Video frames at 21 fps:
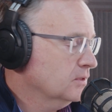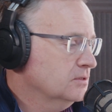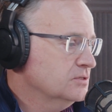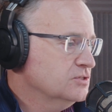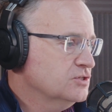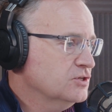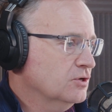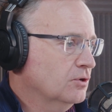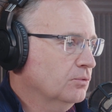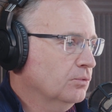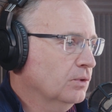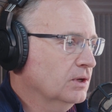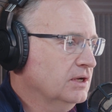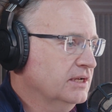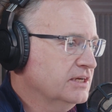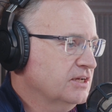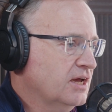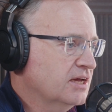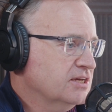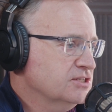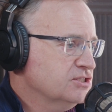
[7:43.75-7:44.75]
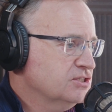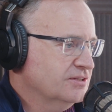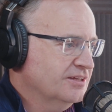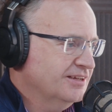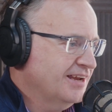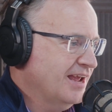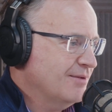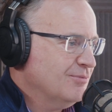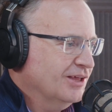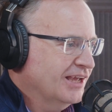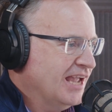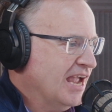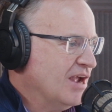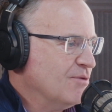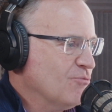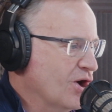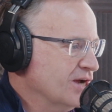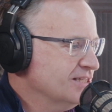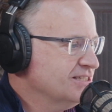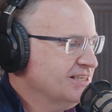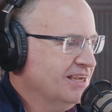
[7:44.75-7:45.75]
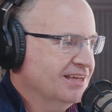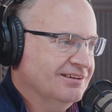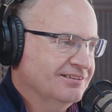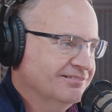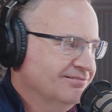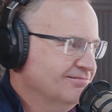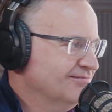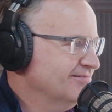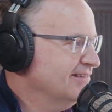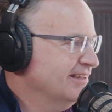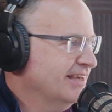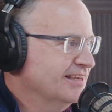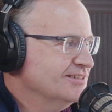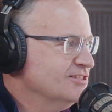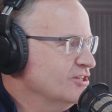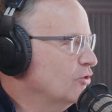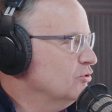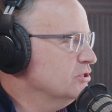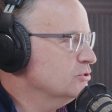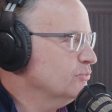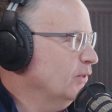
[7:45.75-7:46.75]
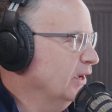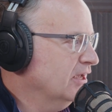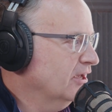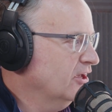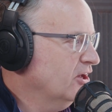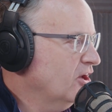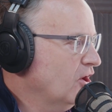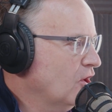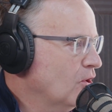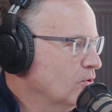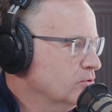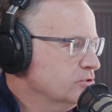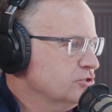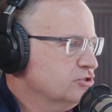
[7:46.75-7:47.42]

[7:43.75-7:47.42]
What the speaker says: So really, to us, the name of the game, right, is get as low as we can go.